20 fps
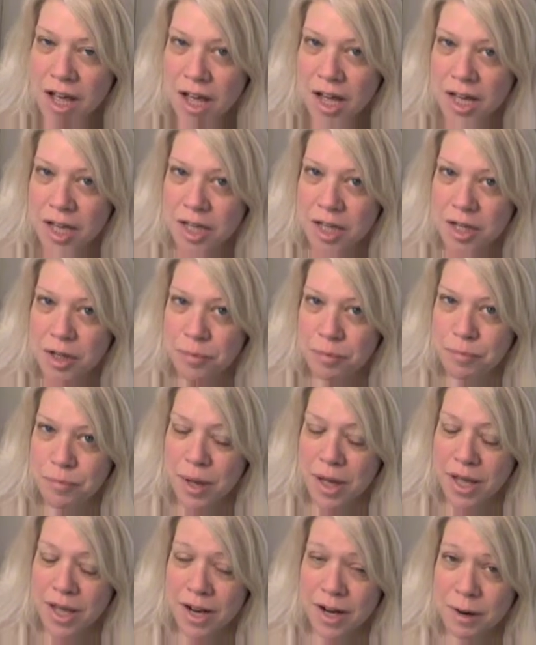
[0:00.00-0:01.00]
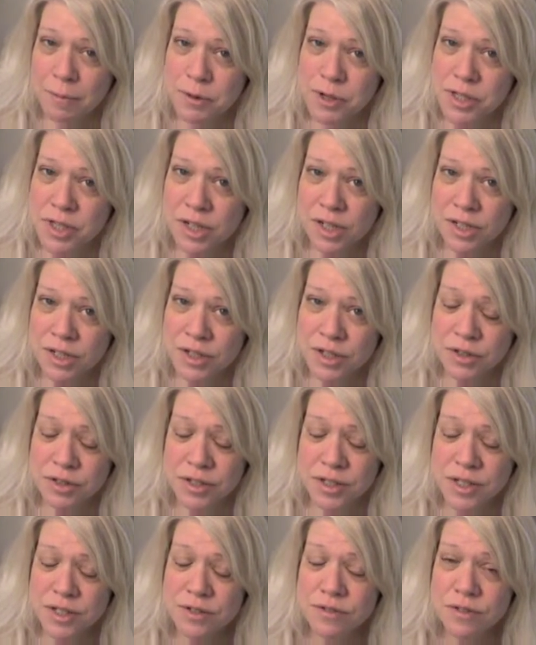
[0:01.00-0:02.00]
And I'm just going to do
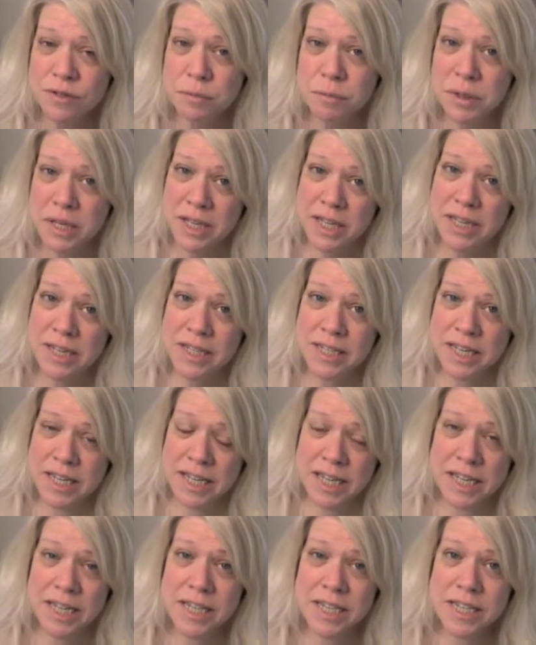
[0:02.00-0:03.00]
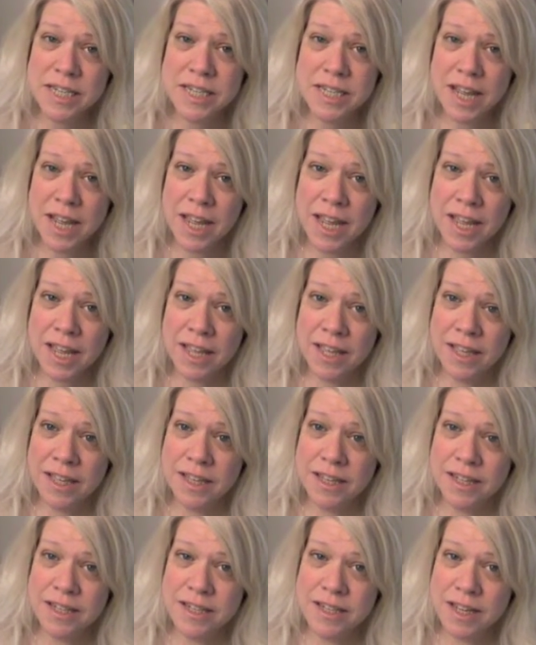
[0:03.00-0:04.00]
this from beginning to end,
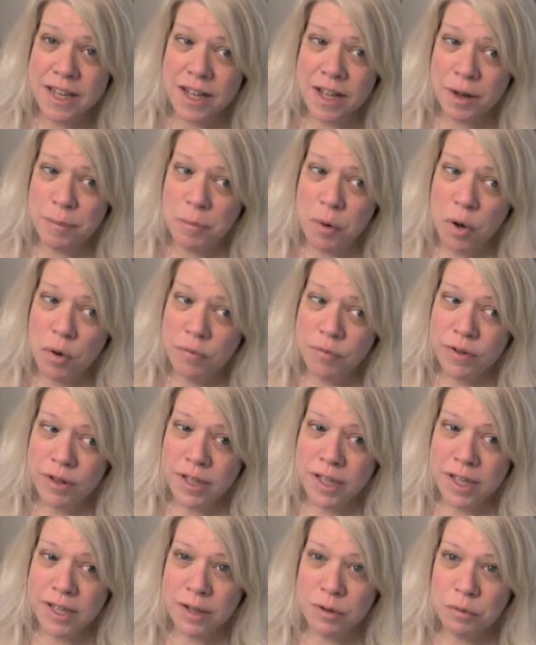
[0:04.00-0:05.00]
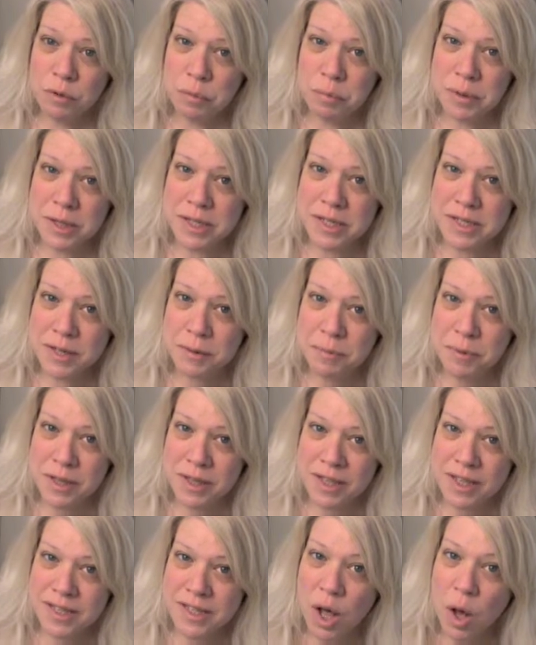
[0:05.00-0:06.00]
and hopefully it will be
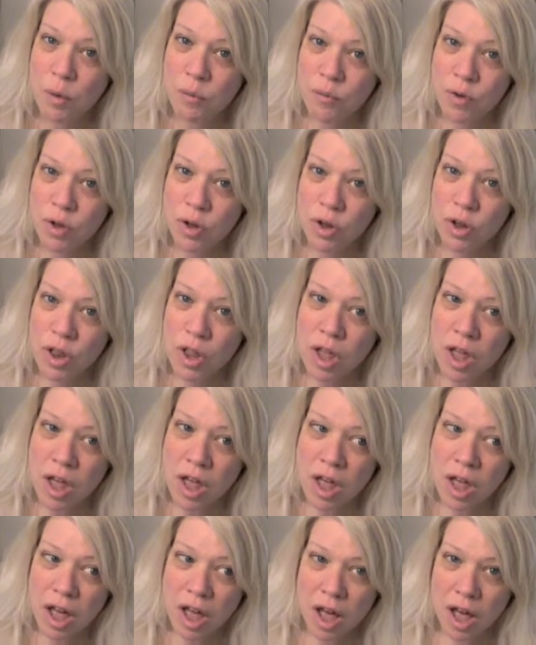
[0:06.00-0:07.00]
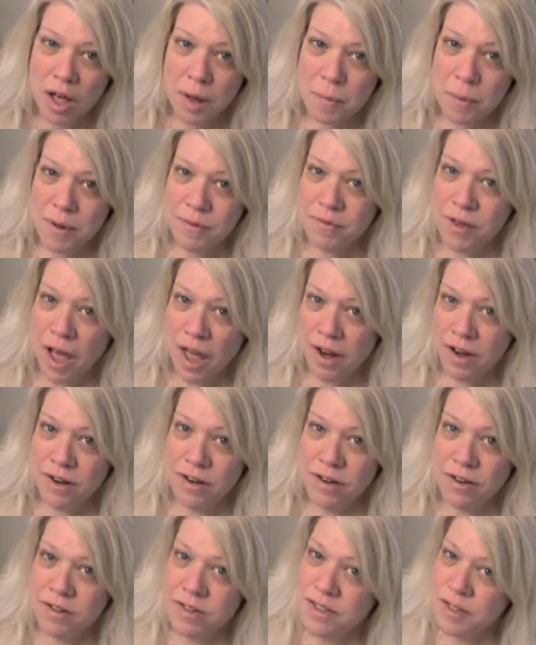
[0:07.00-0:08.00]
something that's helpful. I've
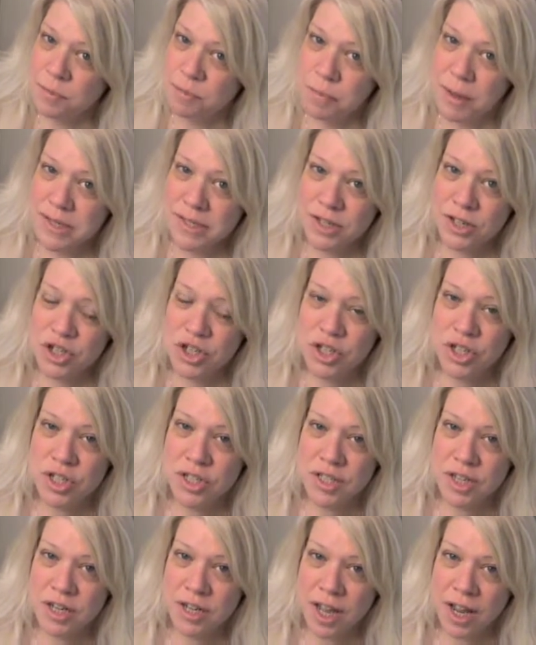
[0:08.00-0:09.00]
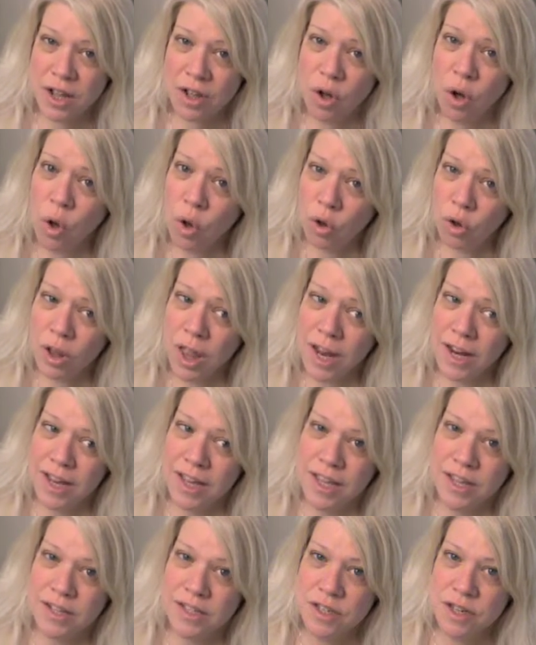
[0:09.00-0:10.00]
gotten some messages and like a whole lot of
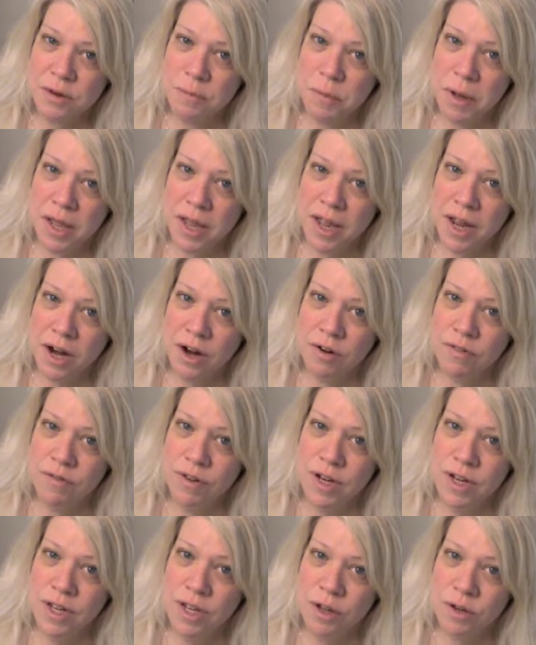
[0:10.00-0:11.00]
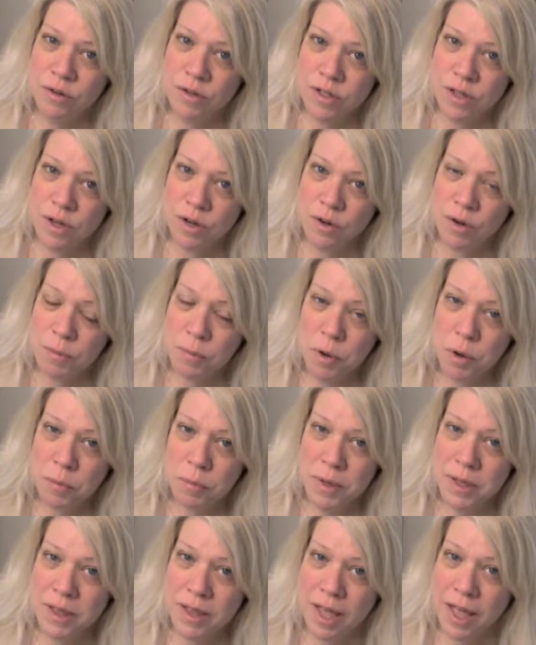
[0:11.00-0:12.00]
hits on my hair video, so I'm
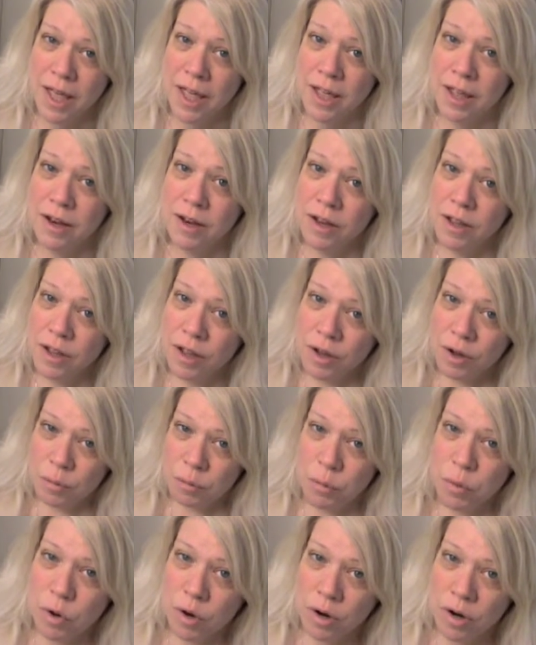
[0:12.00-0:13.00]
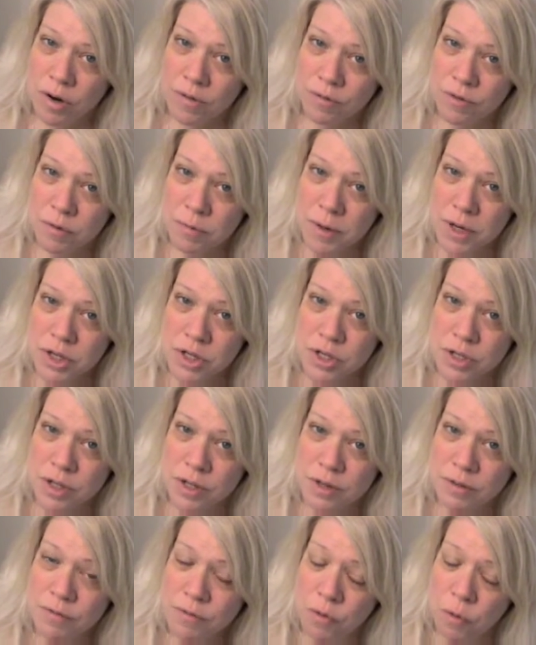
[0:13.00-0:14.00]
hoping that more
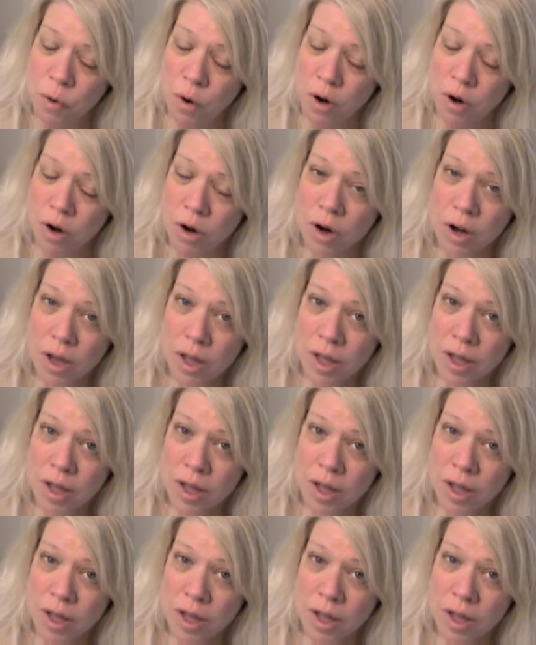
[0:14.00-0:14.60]
information for